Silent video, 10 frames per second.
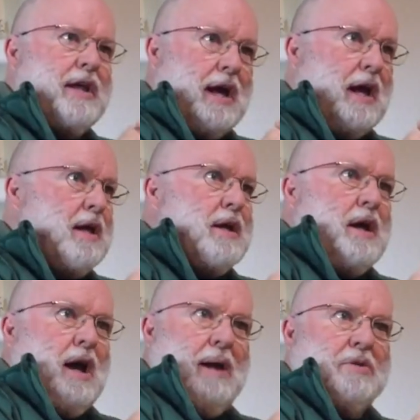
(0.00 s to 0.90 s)
Yeah,
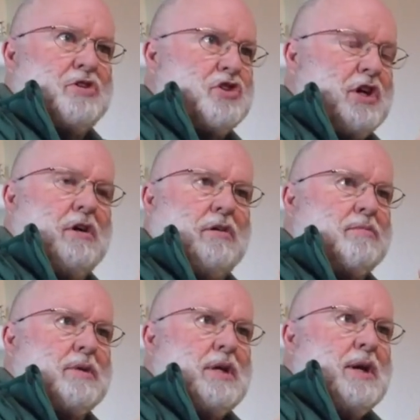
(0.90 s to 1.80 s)
I would
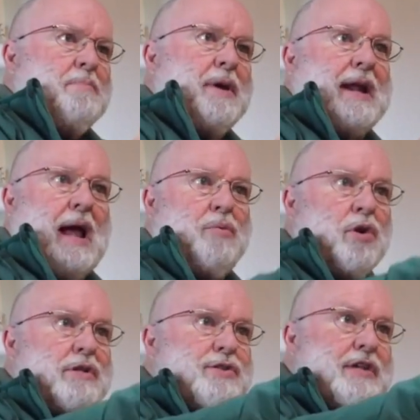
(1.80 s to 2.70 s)
still but I
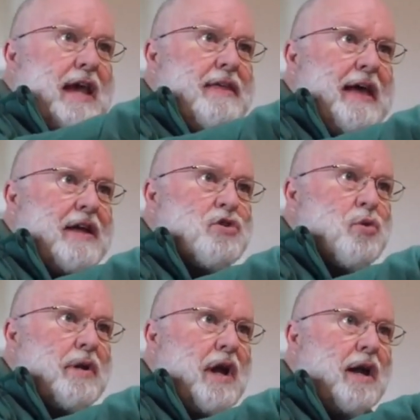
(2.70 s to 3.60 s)
wouldn't say that
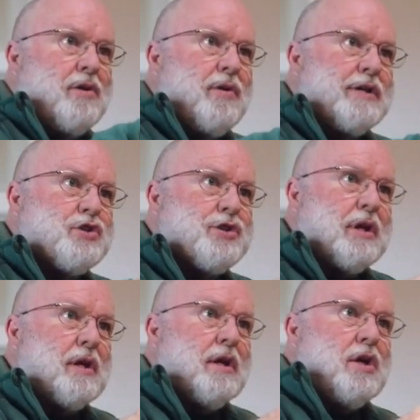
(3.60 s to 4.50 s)
to a non Christian.
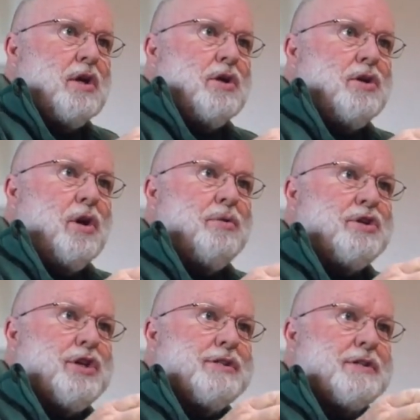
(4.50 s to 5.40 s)
Mm-hmm. You know, when
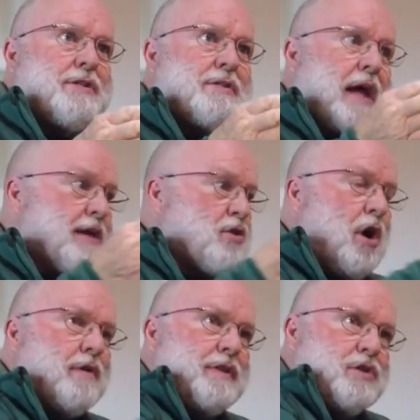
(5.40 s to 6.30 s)
Jesus says, I
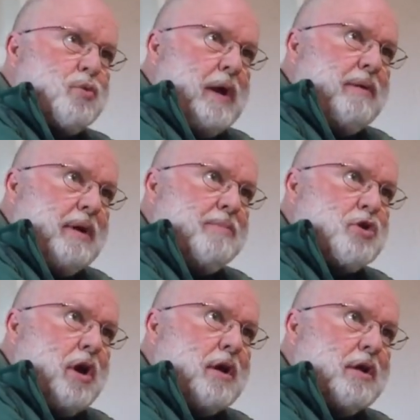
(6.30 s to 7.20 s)
talk this way when I'm
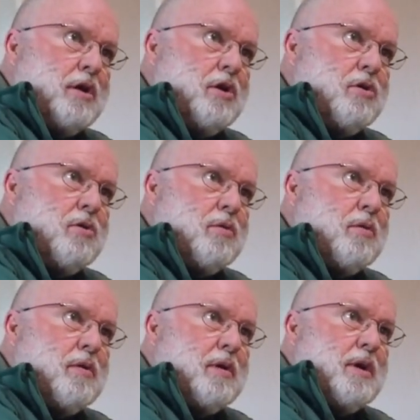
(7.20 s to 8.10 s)
talking to you,
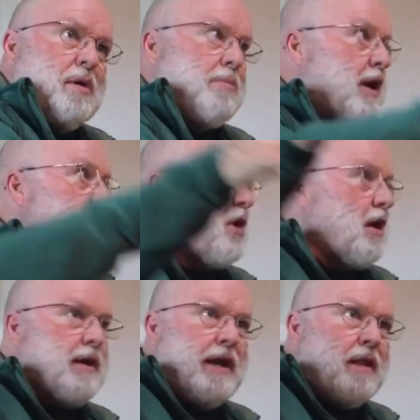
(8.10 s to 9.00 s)
mm-hmm. but I
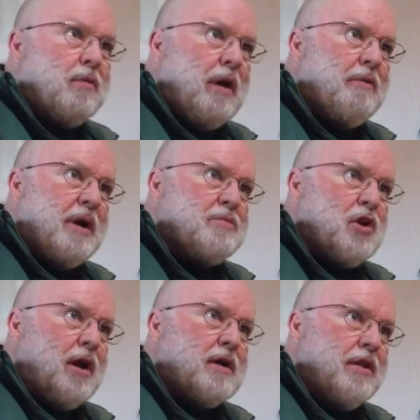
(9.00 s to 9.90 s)
talk another way when I'm
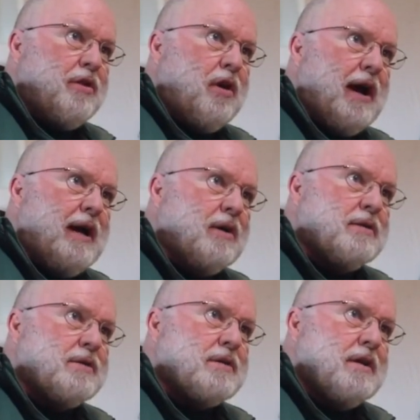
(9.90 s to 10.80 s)
talking to the
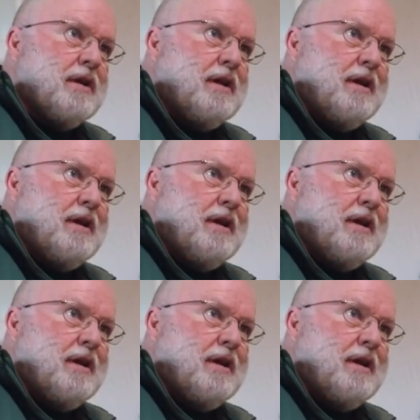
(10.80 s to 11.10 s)
crowds. Mm-hmm.